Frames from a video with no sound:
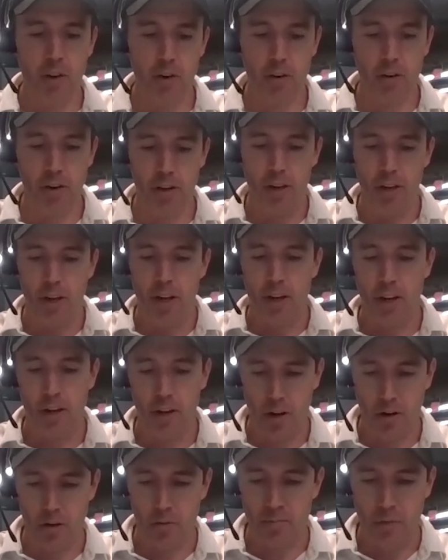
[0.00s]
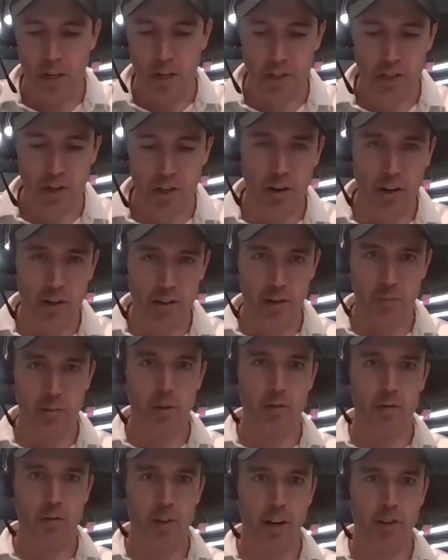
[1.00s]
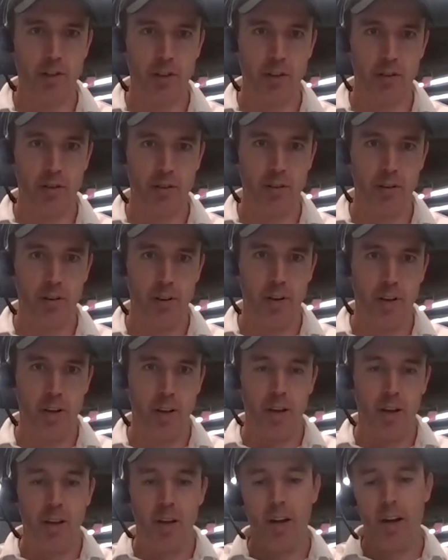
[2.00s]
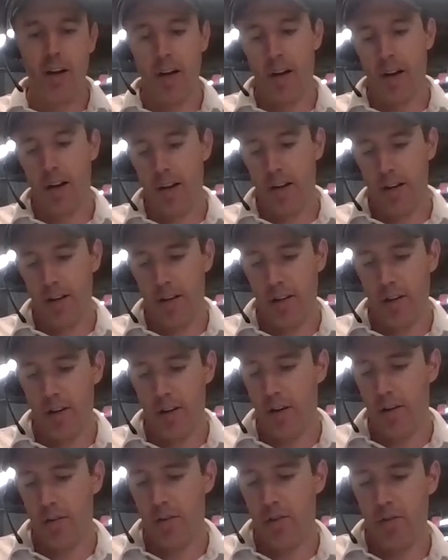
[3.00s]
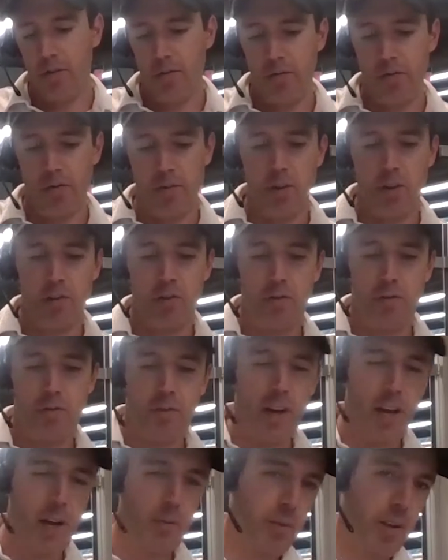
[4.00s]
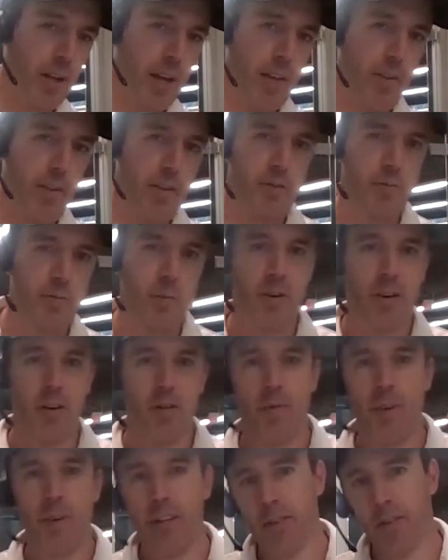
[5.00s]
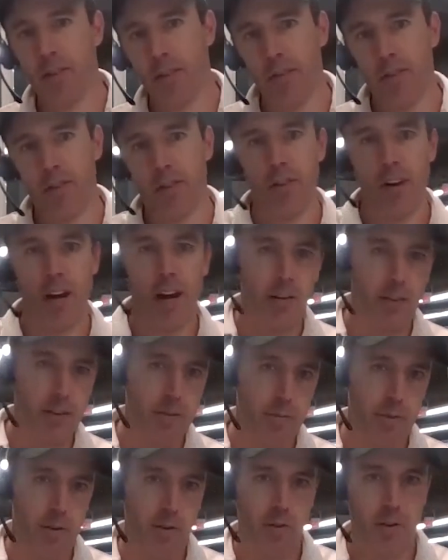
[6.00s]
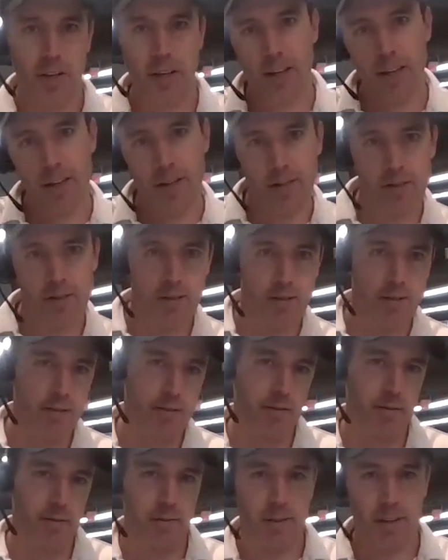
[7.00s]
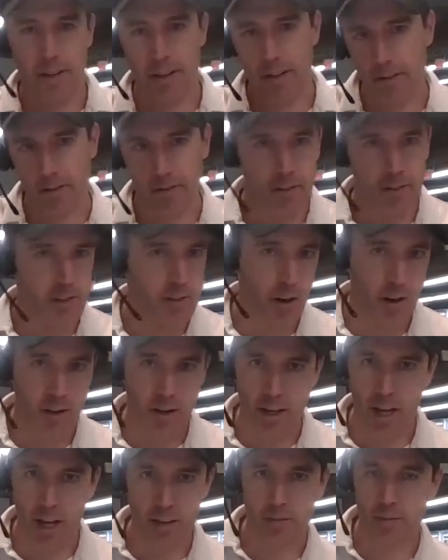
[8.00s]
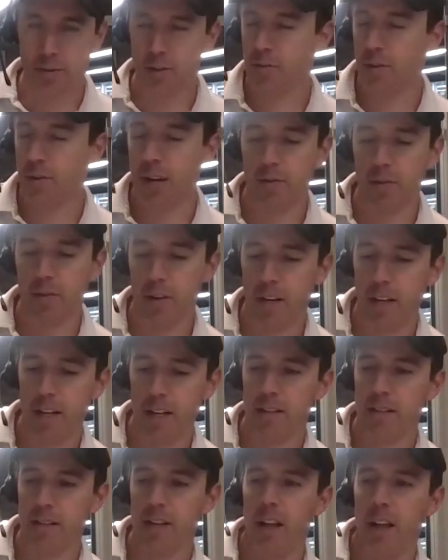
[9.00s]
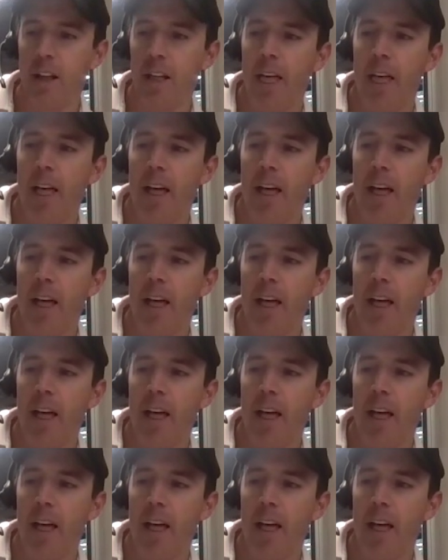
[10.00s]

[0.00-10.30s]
So you're, starting some new venture. You've got a plan. There's market research. You're hiring employees. You're, talking to customers, whatever it is.